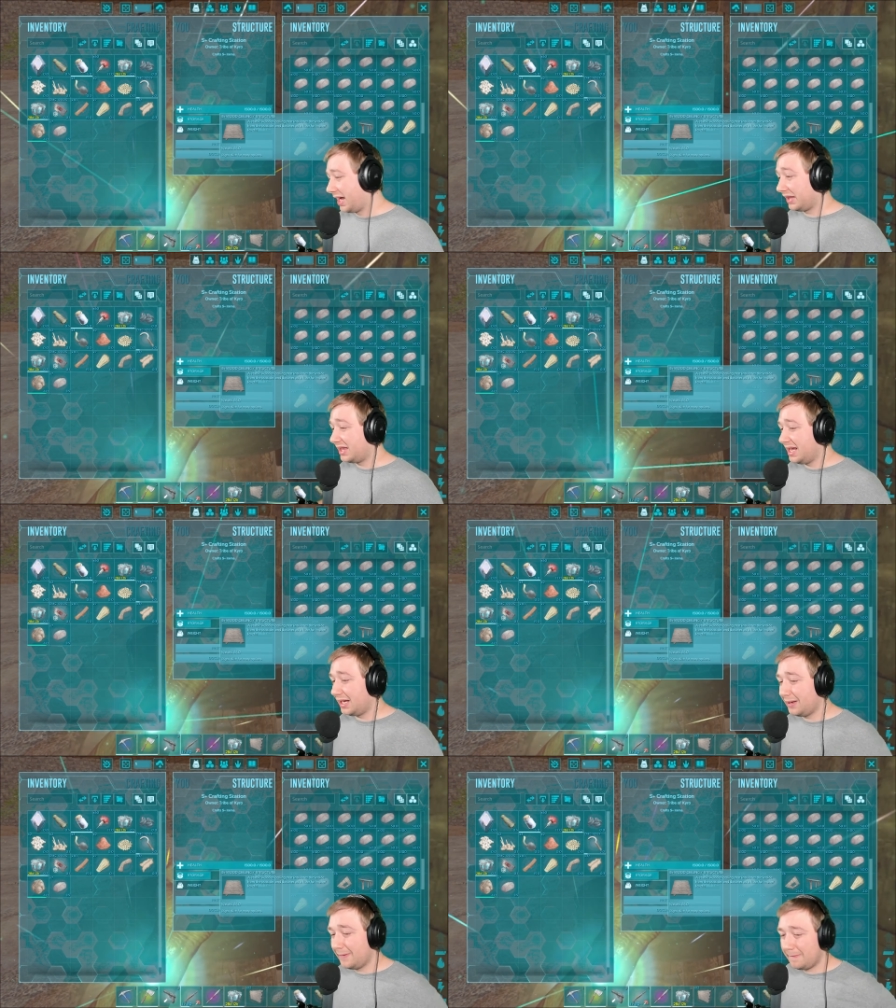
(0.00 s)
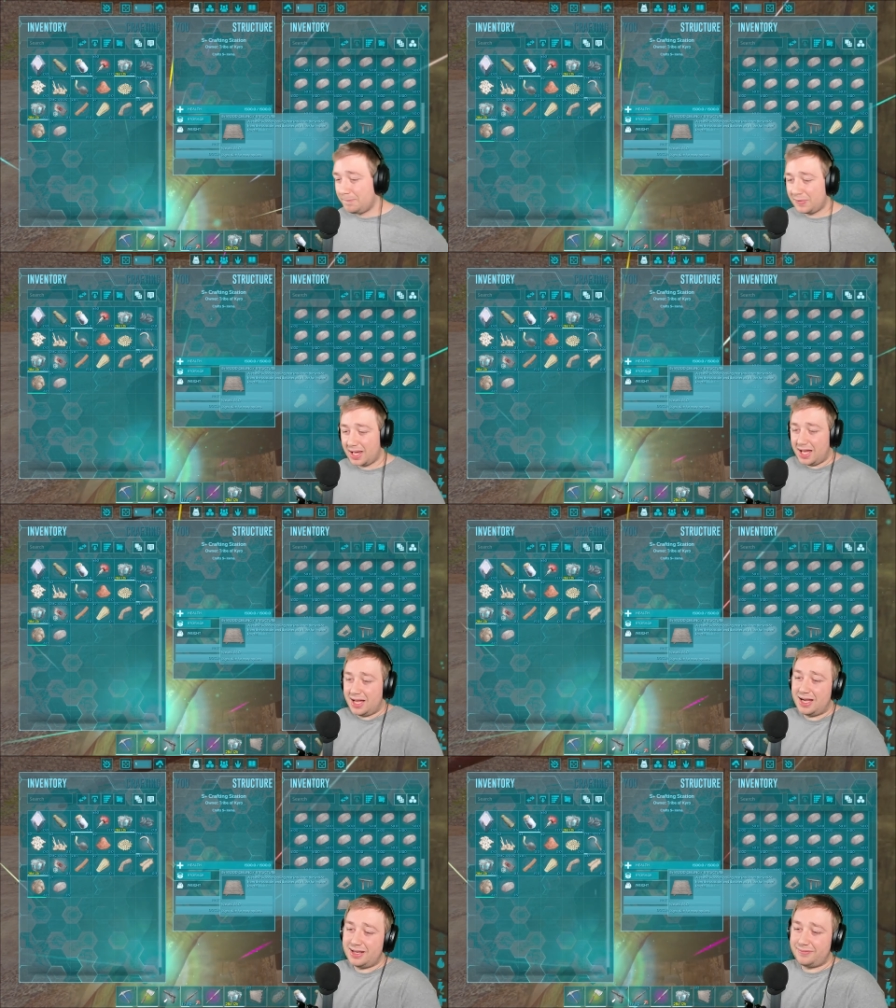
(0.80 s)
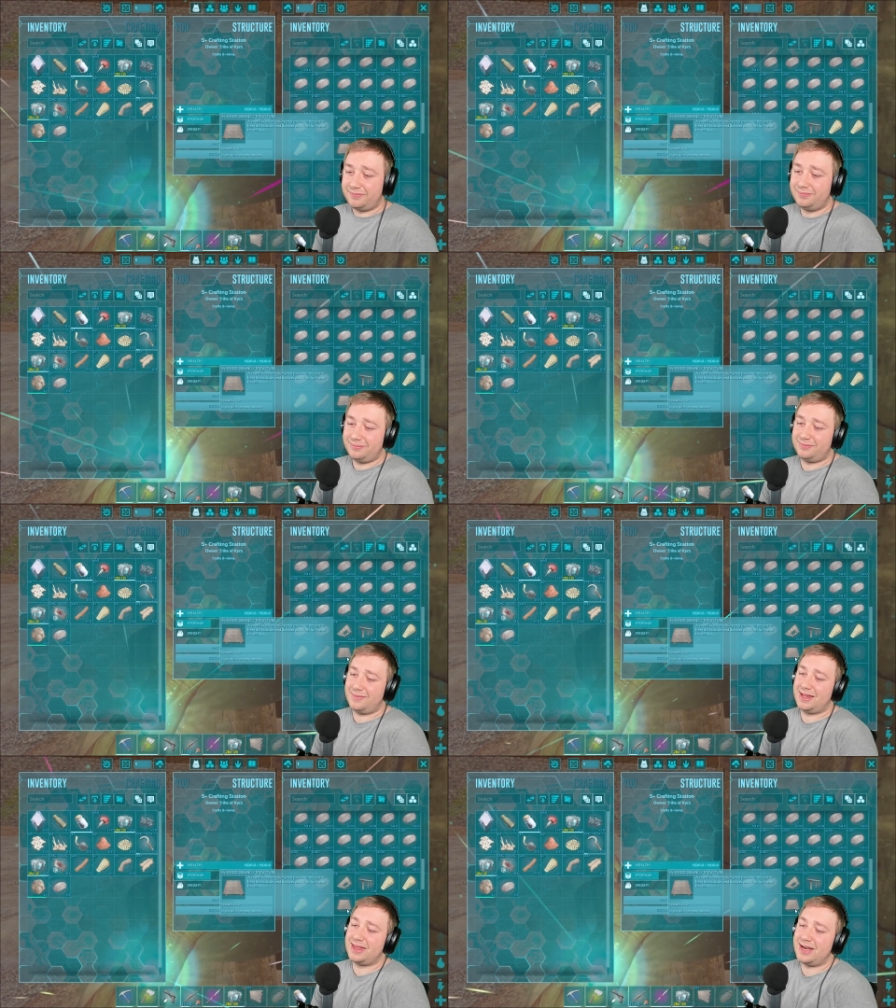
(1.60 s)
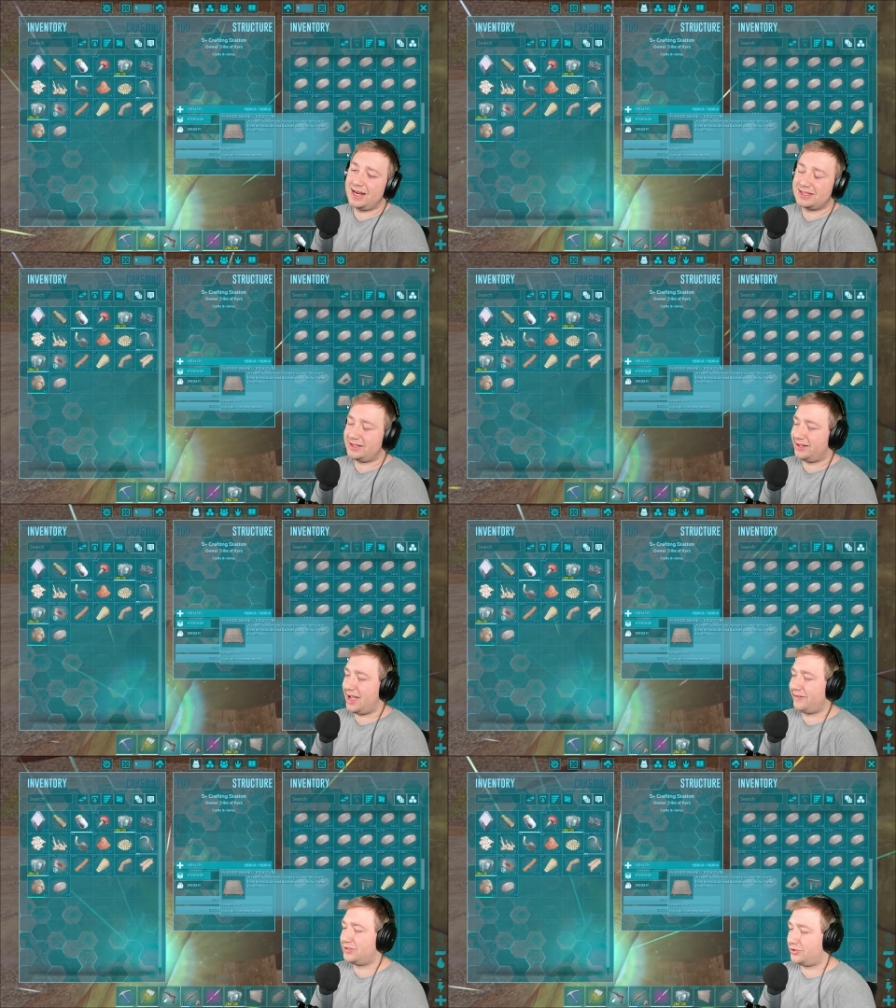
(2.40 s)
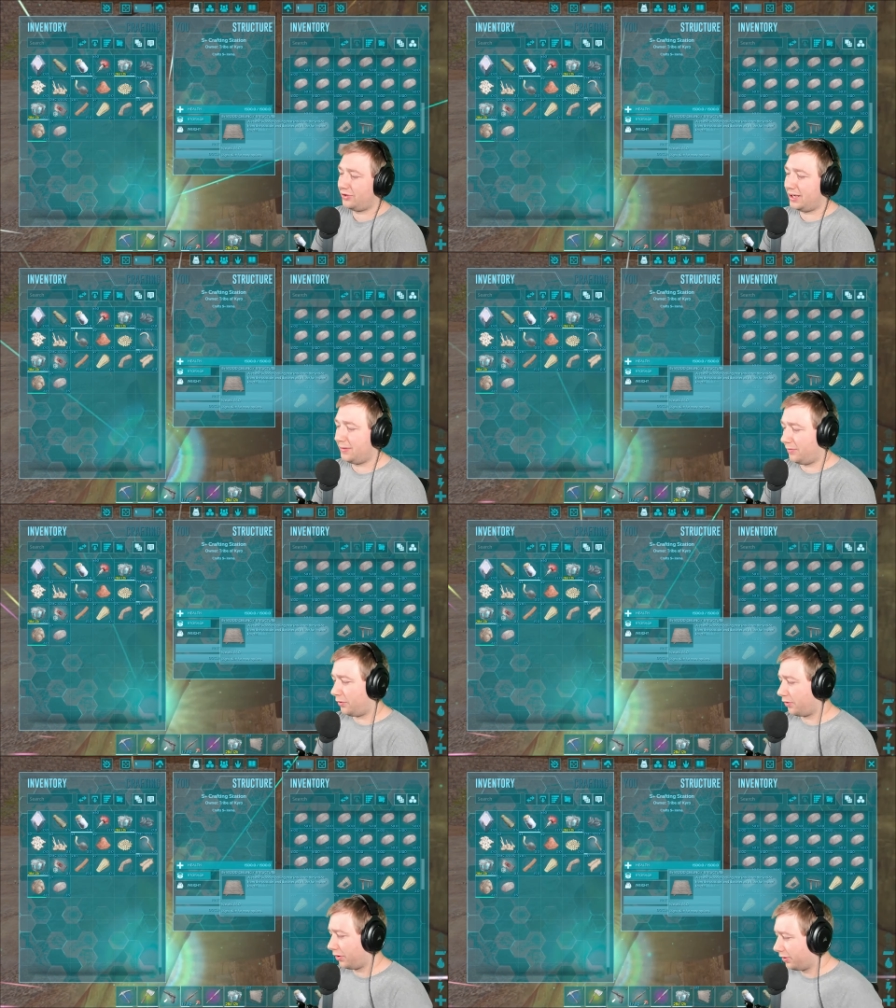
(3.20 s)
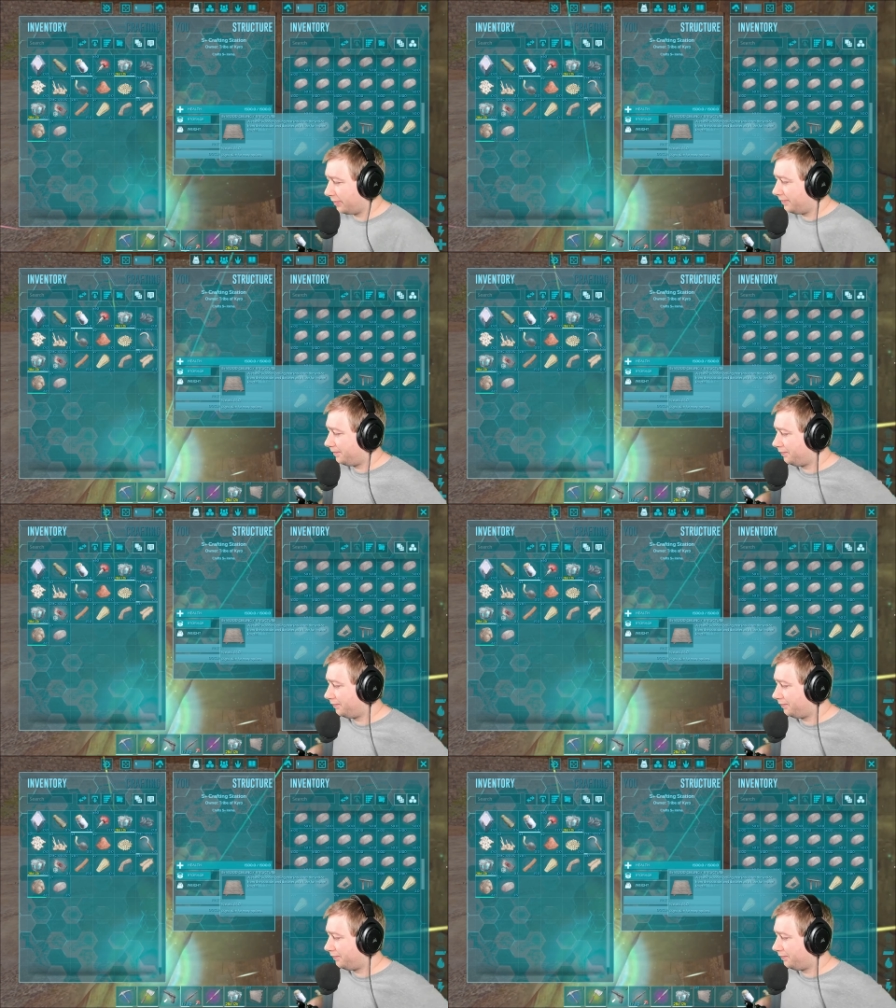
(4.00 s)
I think in the next live stream or